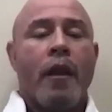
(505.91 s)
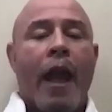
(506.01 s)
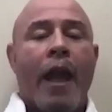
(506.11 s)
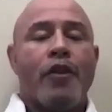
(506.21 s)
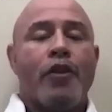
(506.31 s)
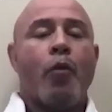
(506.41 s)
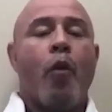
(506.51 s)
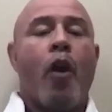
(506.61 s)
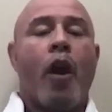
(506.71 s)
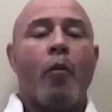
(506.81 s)
as you
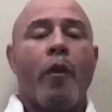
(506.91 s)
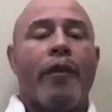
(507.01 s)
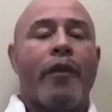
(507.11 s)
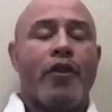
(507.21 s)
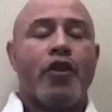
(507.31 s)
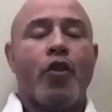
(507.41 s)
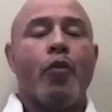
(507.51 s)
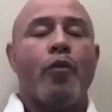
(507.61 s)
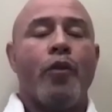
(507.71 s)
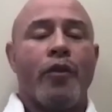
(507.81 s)
are with the
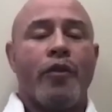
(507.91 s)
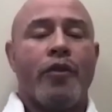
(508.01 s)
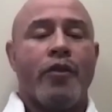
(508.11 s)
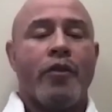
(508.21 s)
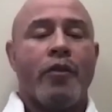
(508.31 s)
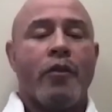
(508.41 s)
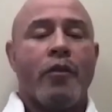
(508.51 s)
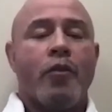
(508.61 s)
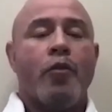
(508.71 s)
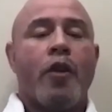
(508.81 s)
students
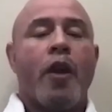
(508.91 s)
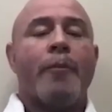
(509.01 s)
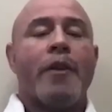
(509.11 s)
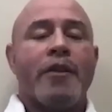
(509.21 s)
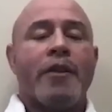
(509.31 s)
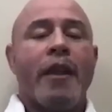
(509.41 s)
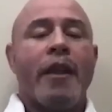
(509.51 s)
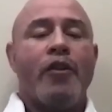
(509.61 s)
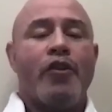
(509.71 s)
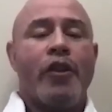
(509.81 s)
who come to
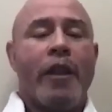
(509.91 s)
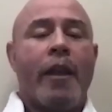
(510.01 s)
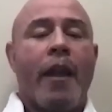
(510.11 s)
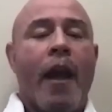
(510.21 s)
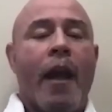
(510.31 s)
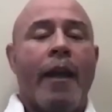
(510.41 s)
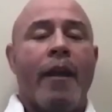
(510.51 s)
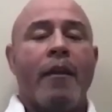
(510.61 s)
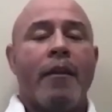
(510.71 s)
see Gene and I,